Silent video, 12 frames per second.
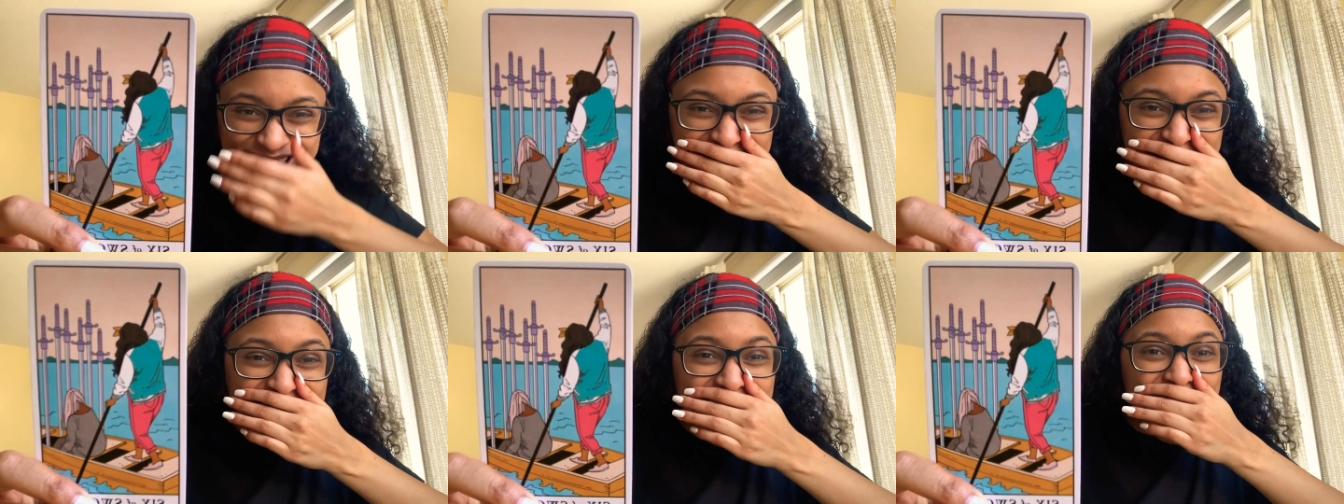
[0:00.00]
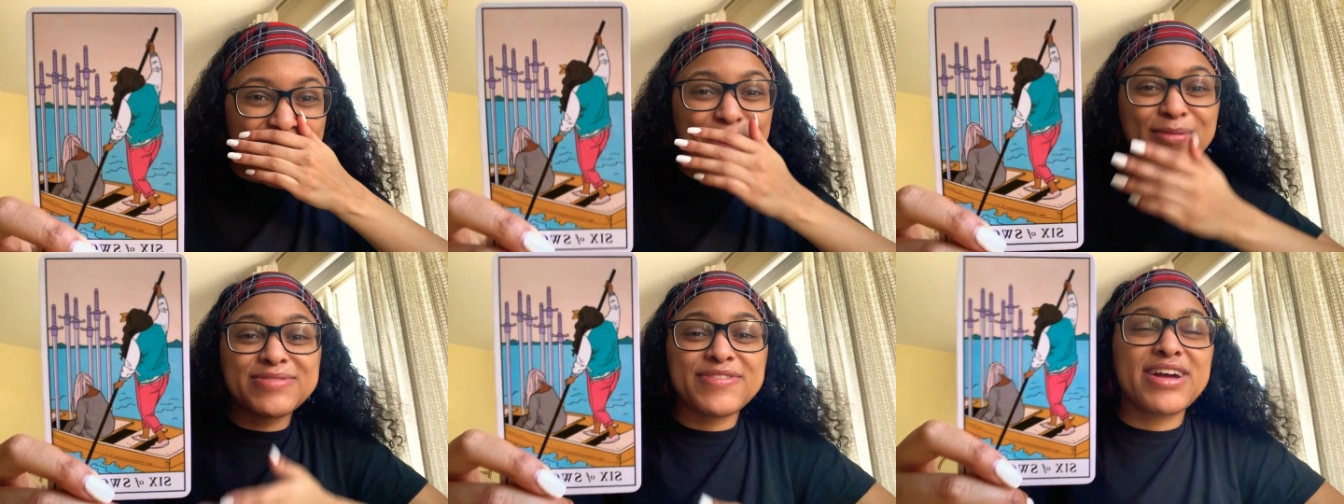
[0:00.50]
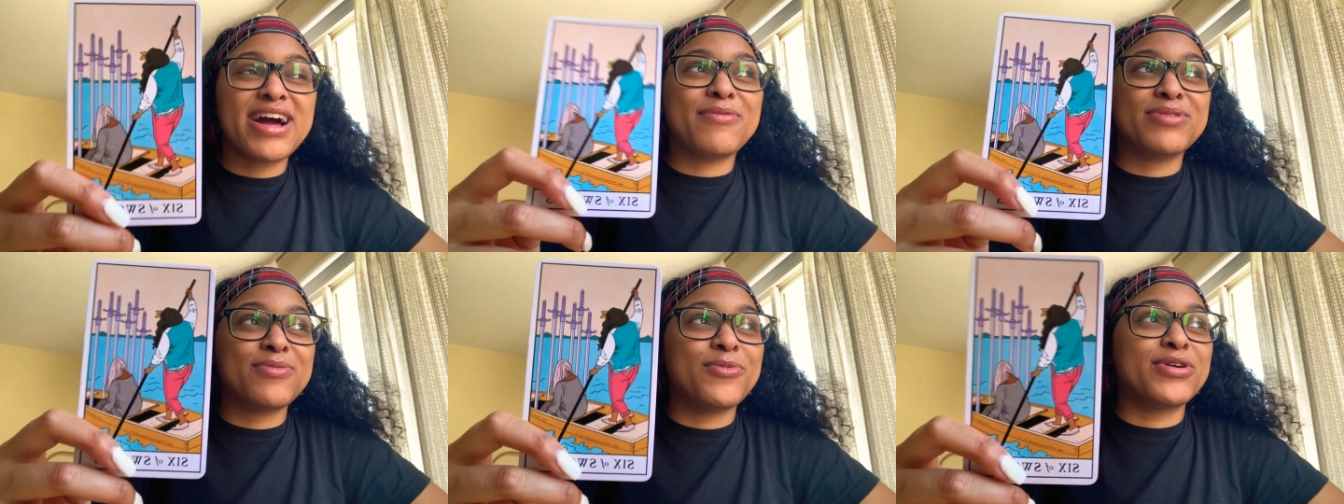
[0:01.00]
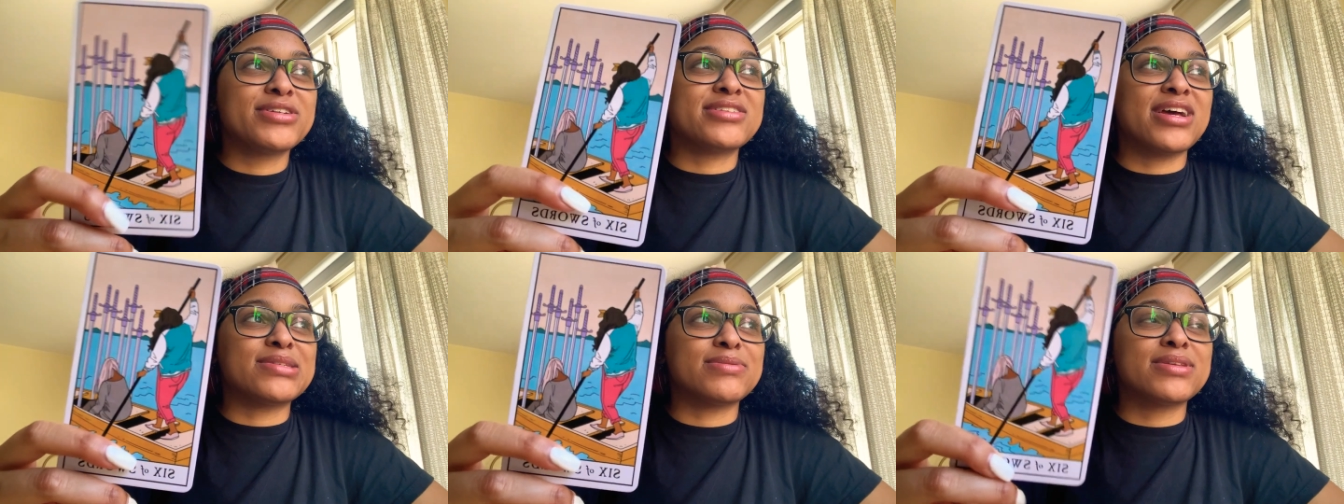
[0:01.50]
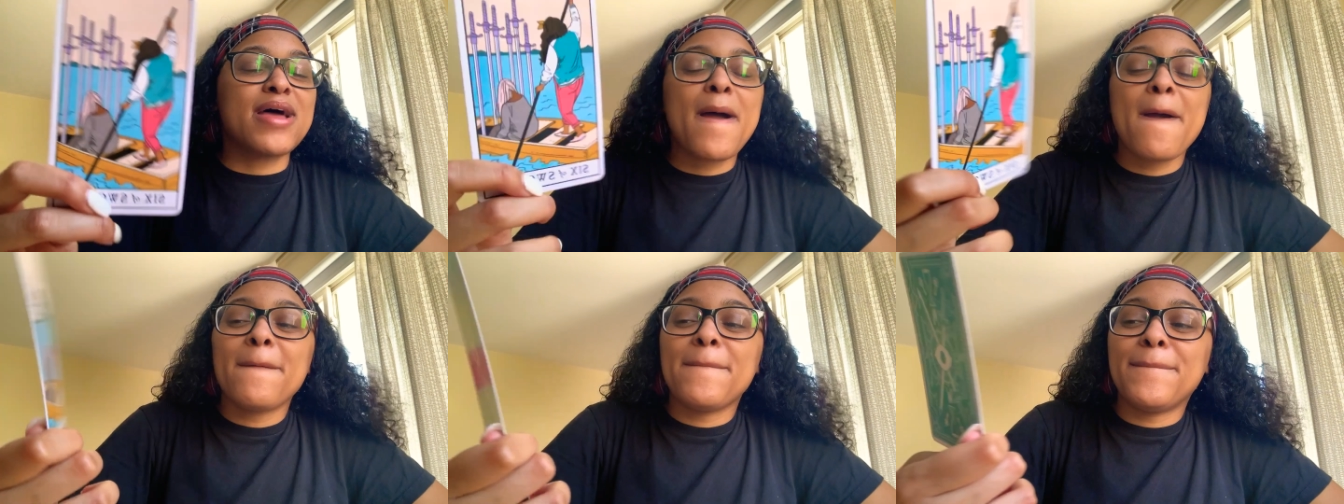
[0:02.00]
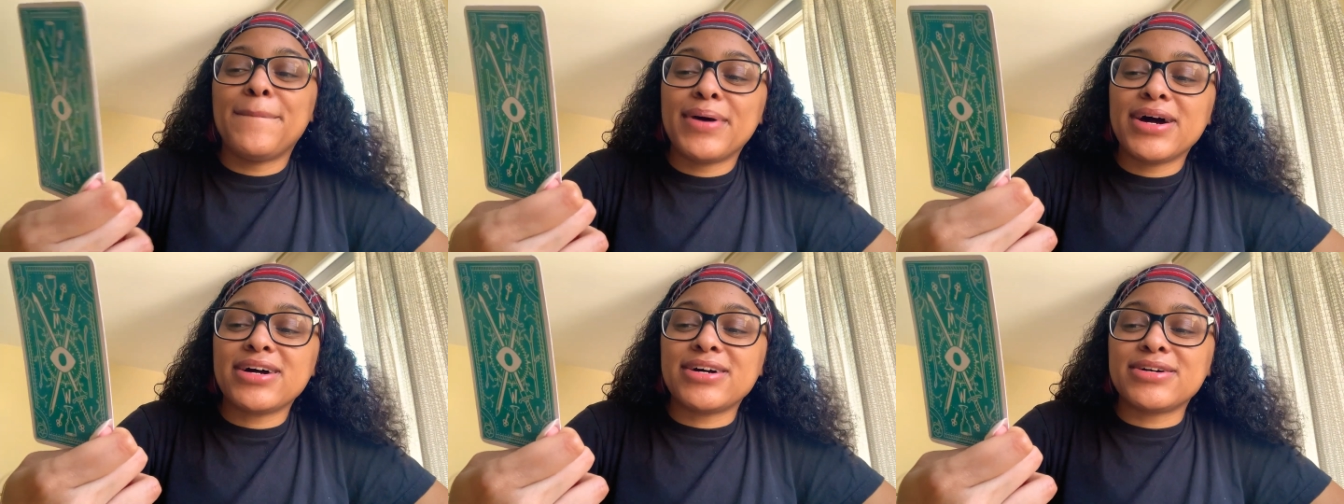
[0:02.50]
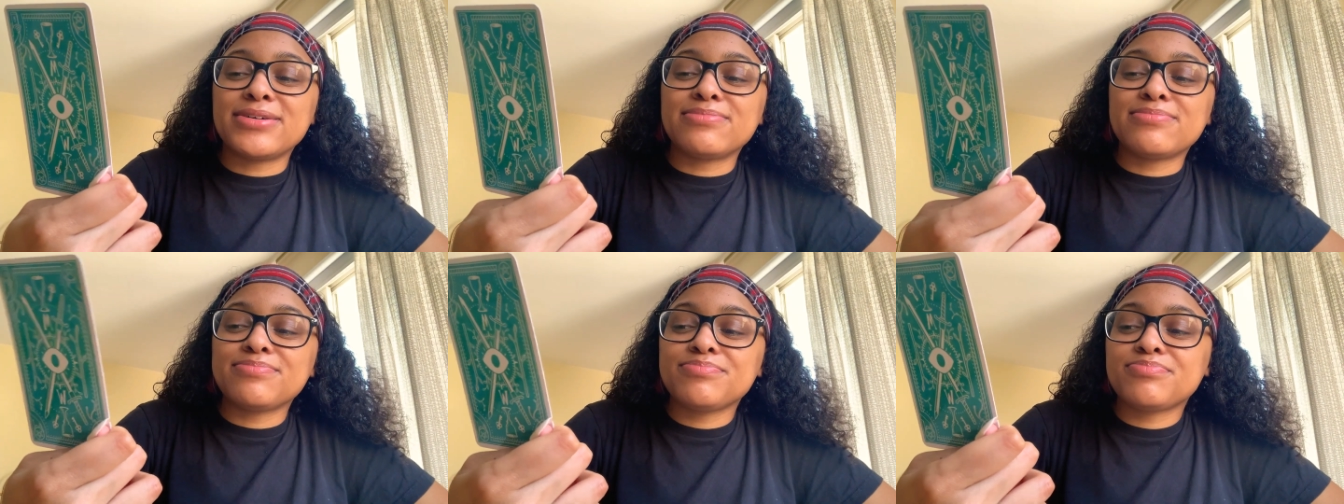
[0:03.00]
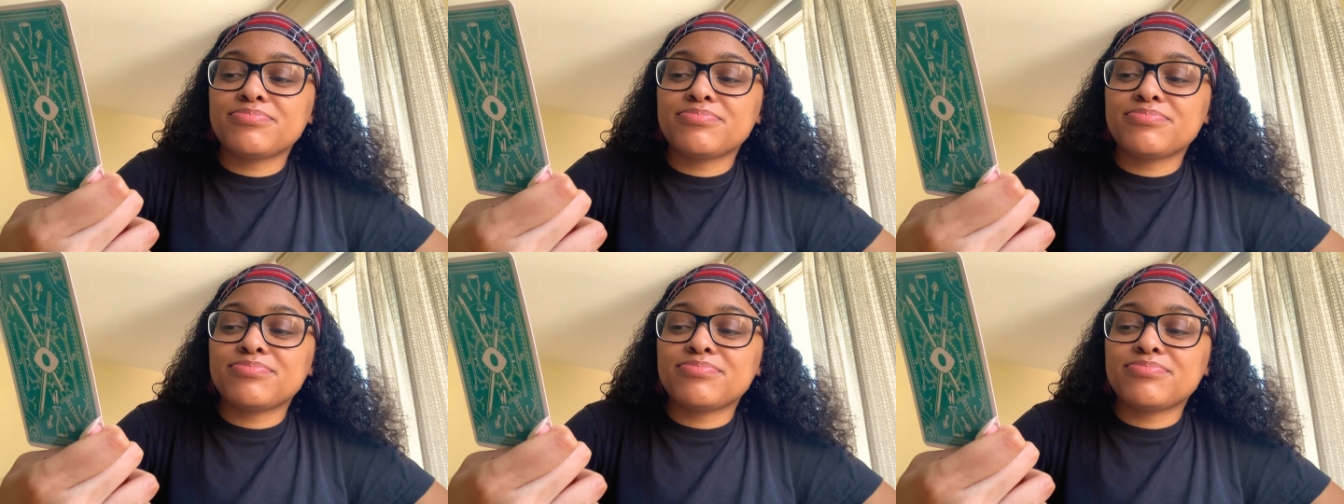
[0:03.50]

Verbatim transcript: i almost forgot what the water signs was but um